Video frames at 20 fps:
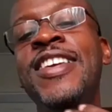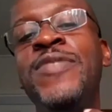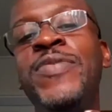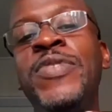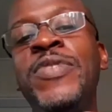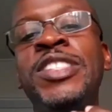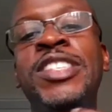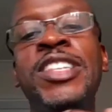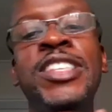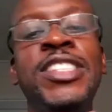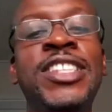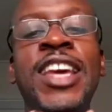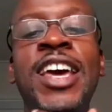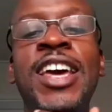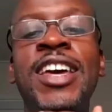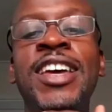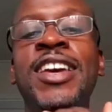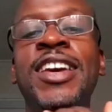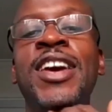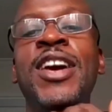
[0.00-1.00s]
even
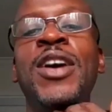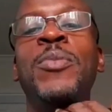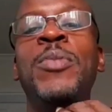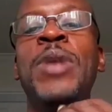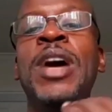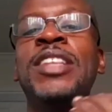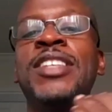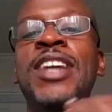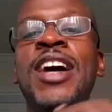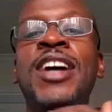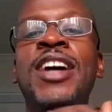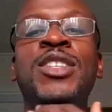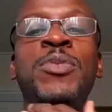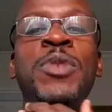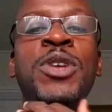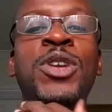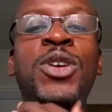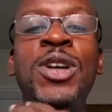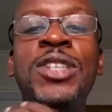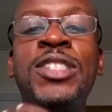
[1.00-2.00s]
today, me I talk
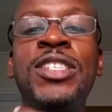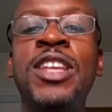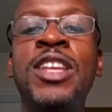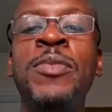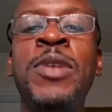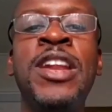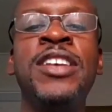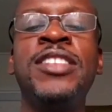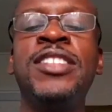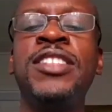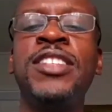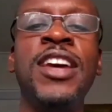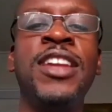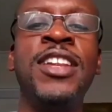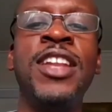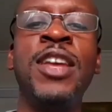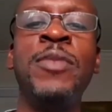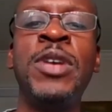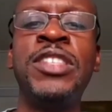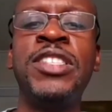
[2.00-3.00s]
to my cousin them and
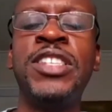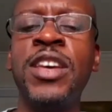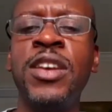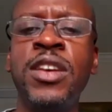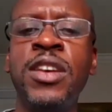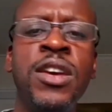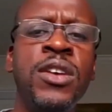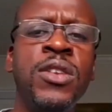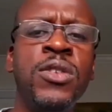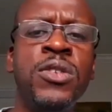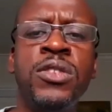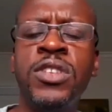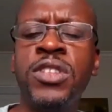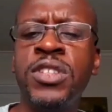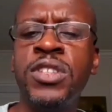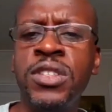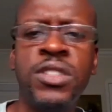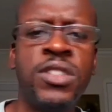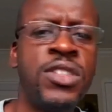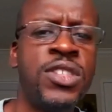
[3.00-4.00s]
them I say,
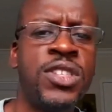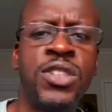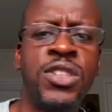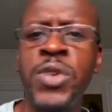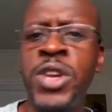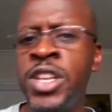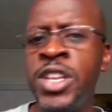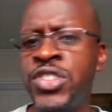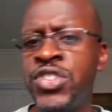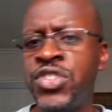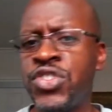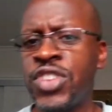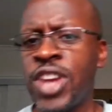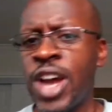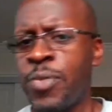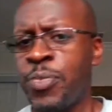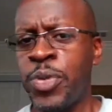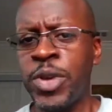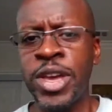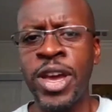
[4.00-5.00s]
the screen is
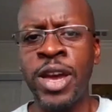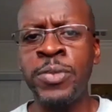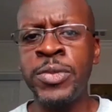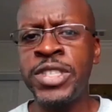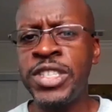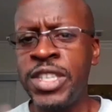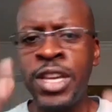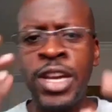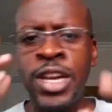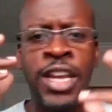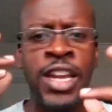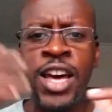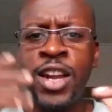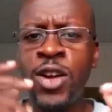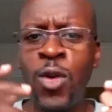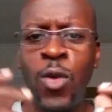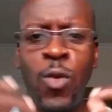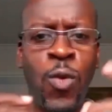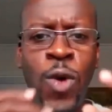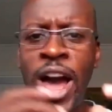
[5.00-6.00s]
choppy. I'm seeing a
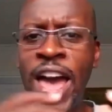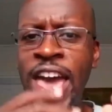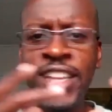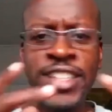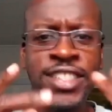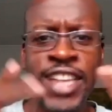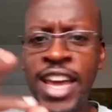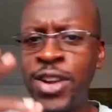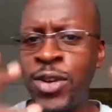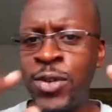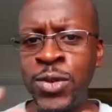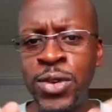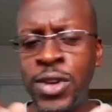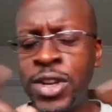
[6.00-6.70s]
lot of white. I